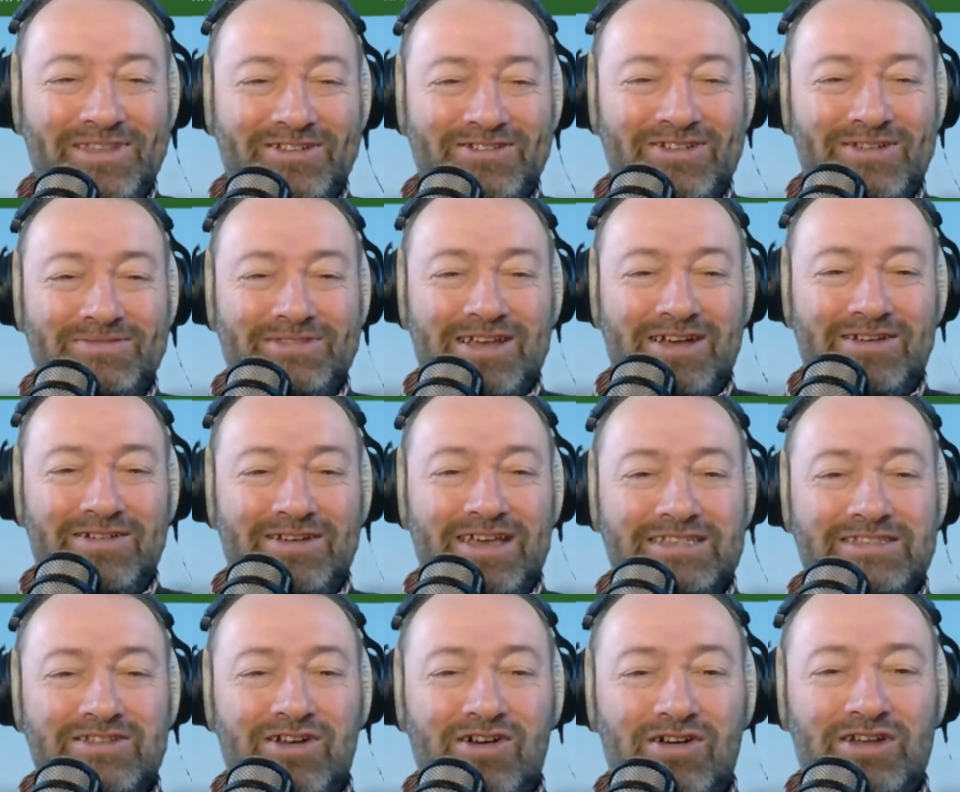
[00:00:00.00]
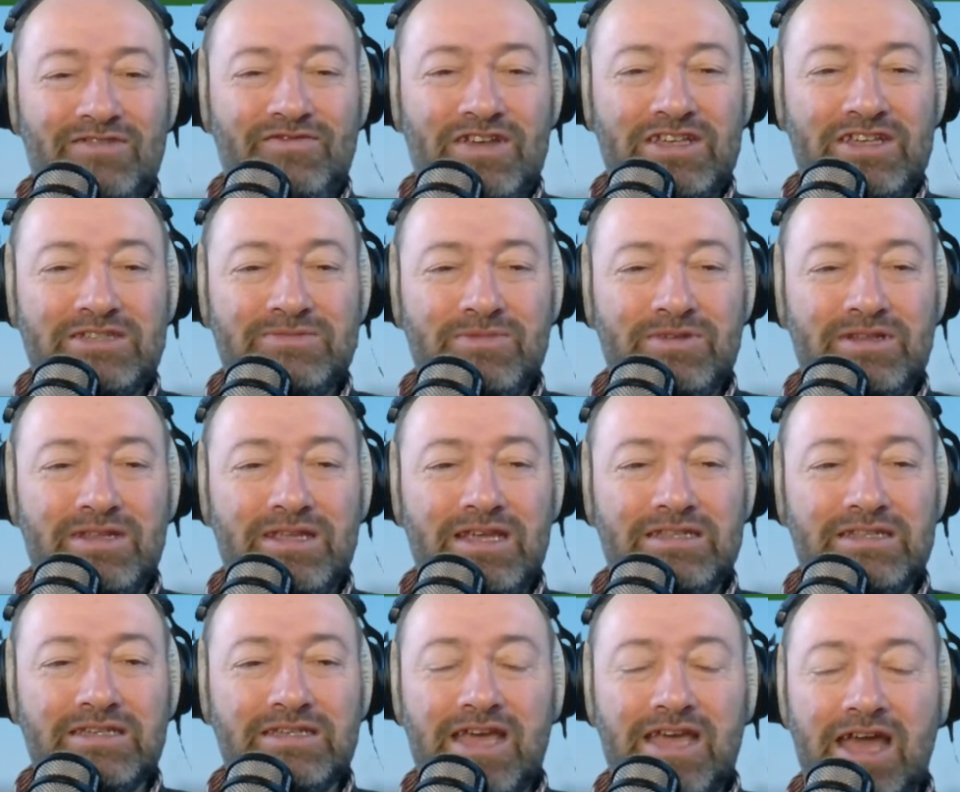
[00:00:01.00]
Crypto is not an investment,
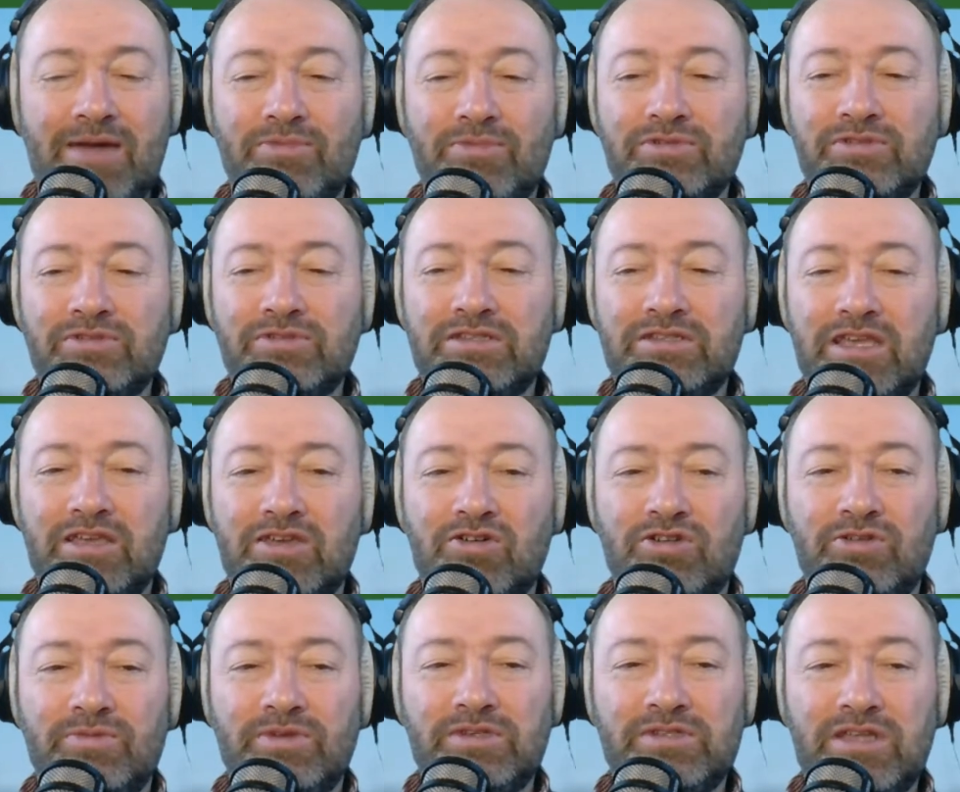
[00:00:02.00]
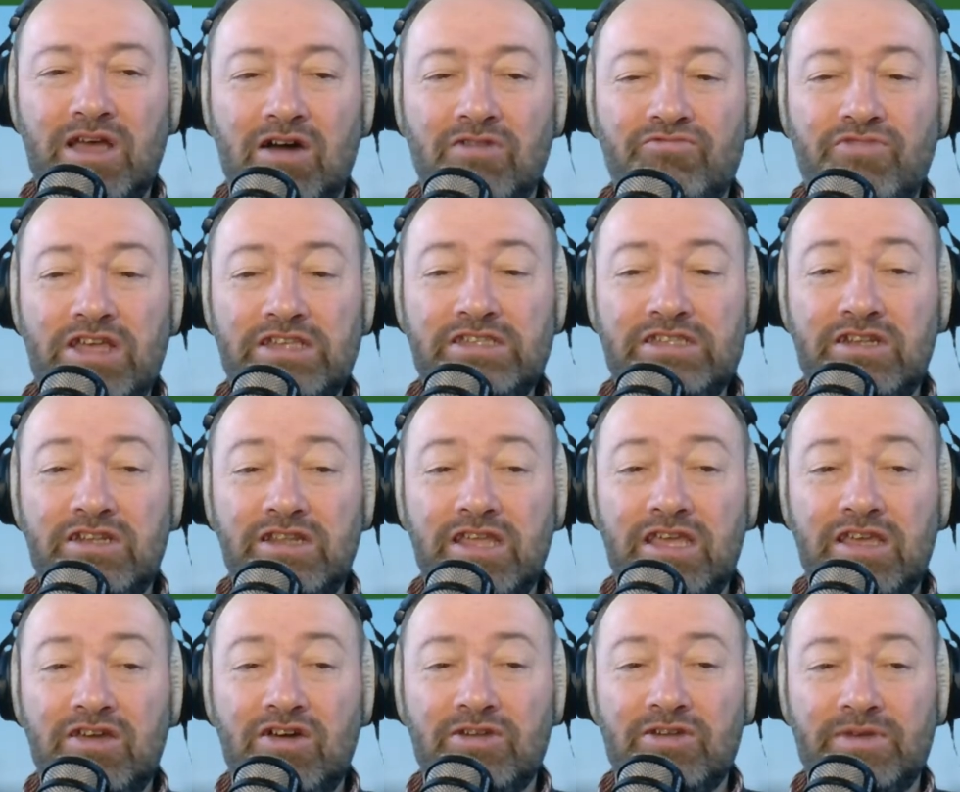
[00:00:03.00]
it's a gamble, says economist. Our resident
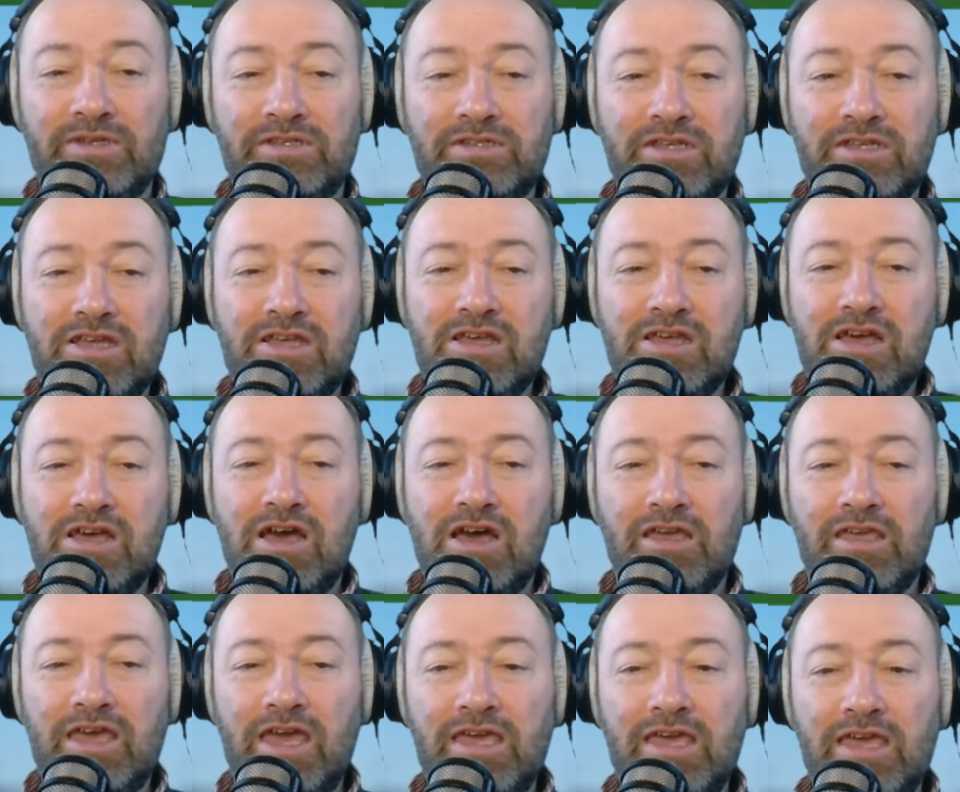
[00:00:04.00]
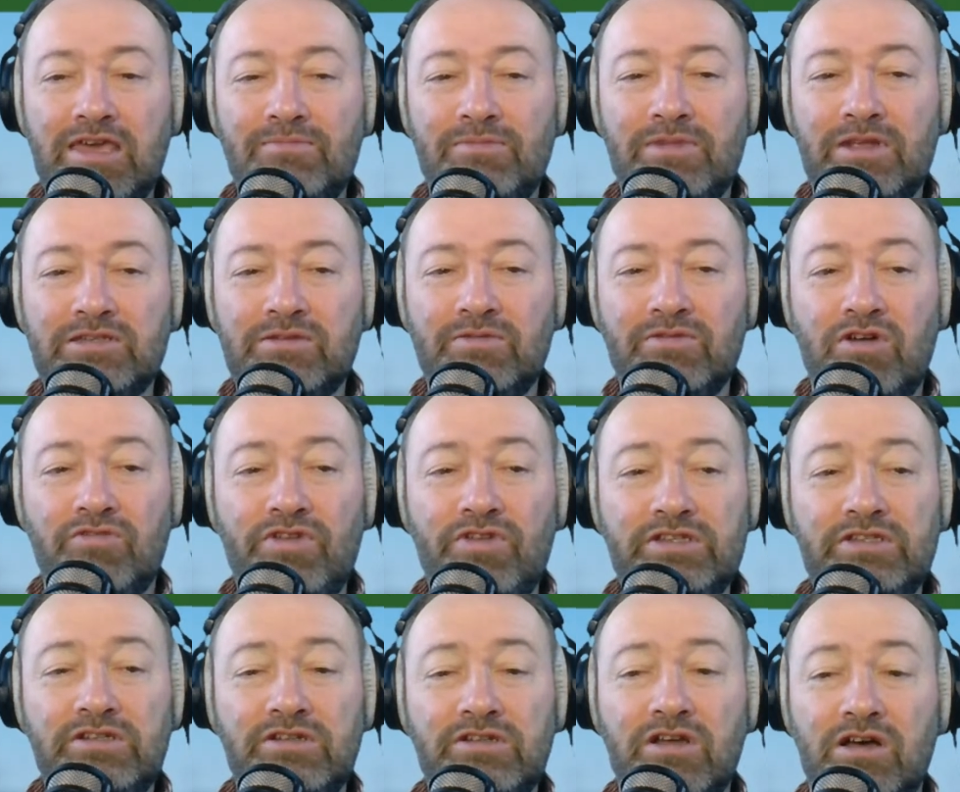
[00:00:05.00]
economist, Kate Gimblett. So we've got a
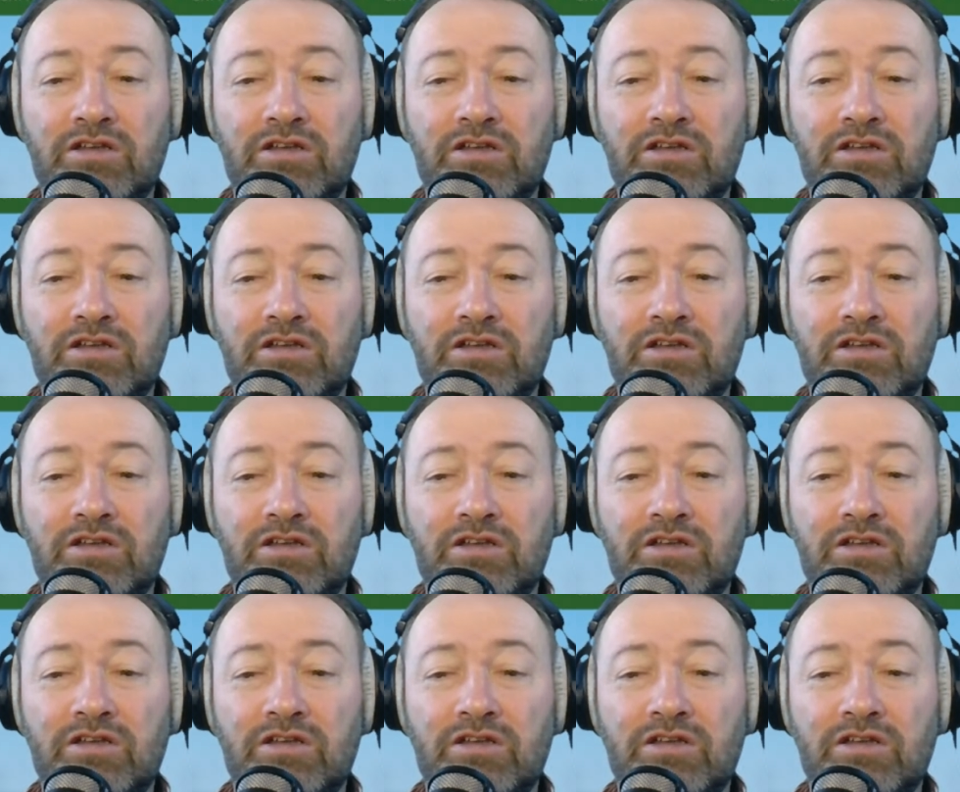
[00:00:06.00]
resident